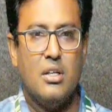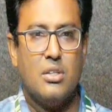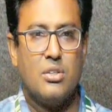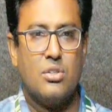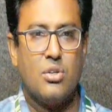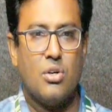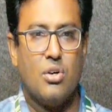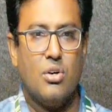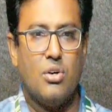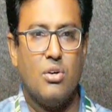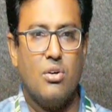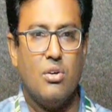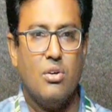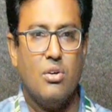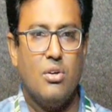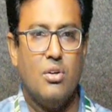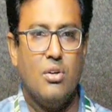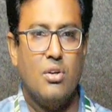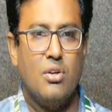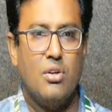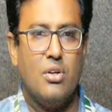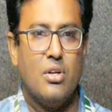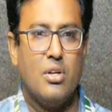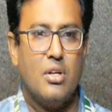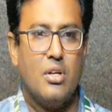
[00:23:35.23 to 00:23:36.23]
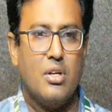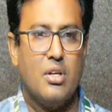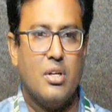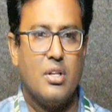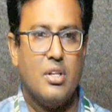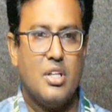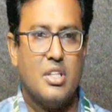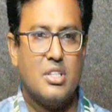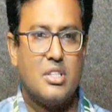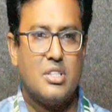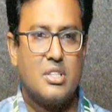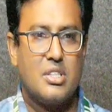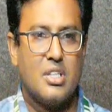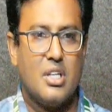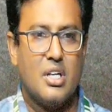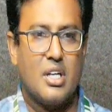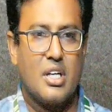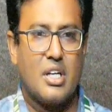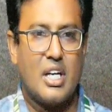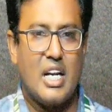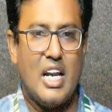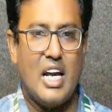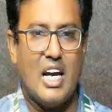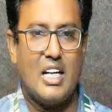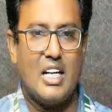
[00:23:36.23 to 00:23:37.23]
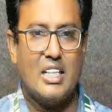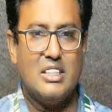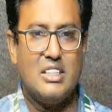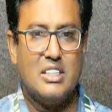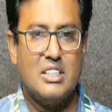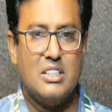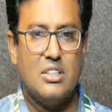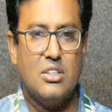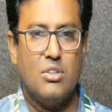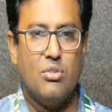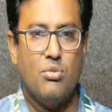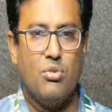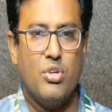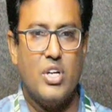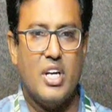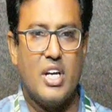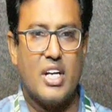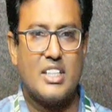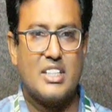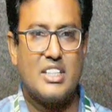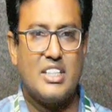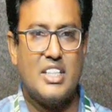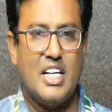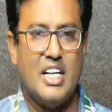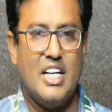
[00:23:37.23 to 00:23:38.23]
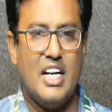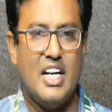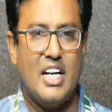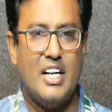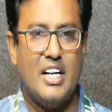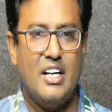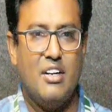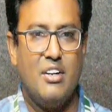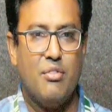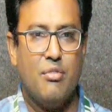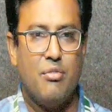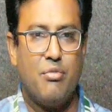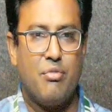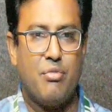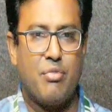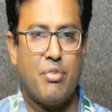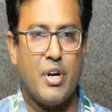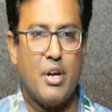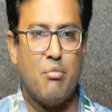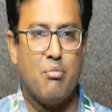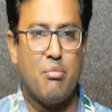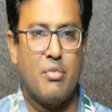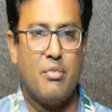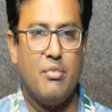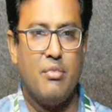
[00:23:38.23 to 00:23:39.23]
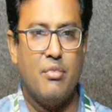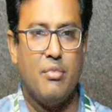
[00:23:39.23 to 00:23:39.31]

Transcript: So in this class we extended frame